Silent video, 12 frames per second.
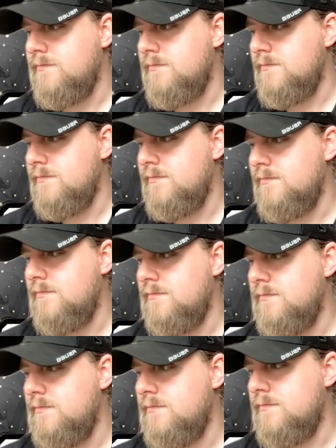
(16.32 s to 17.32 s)

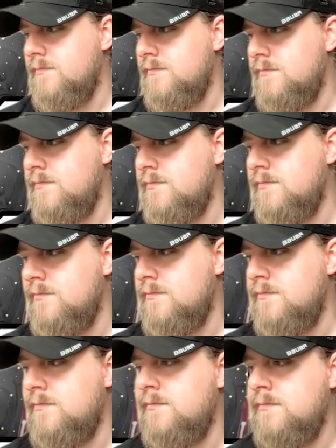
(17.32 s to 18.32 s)

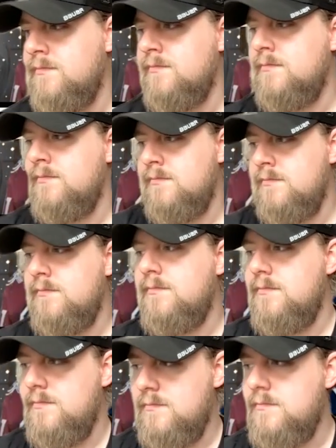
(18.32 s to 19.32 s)

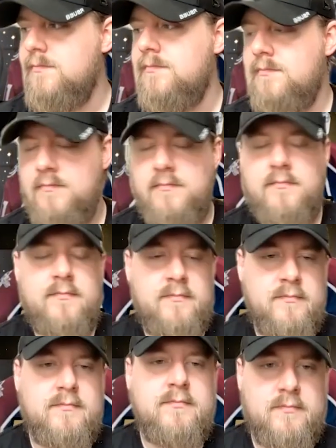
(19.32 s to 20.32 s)

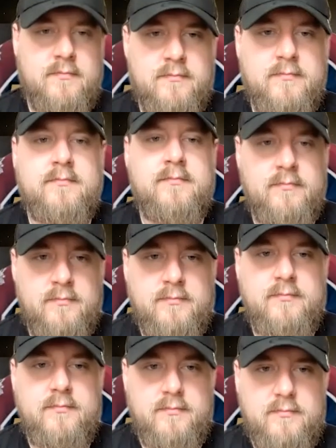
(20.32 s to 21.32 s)

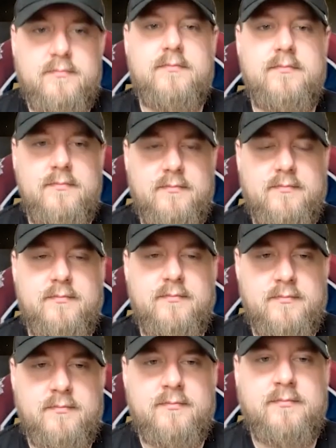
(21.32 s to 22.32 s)

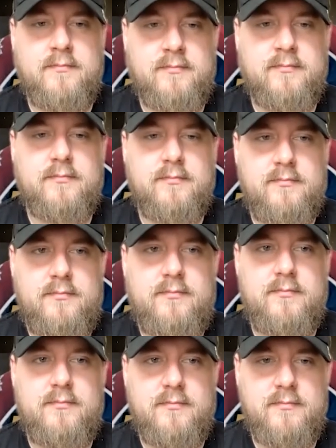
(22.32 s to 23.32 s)

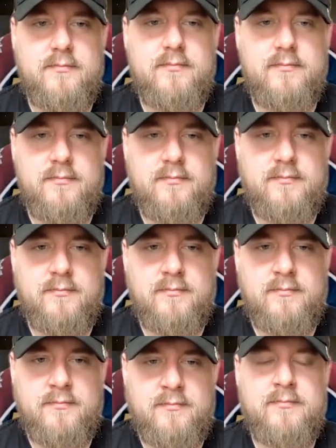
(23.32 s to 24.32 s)
[no speech]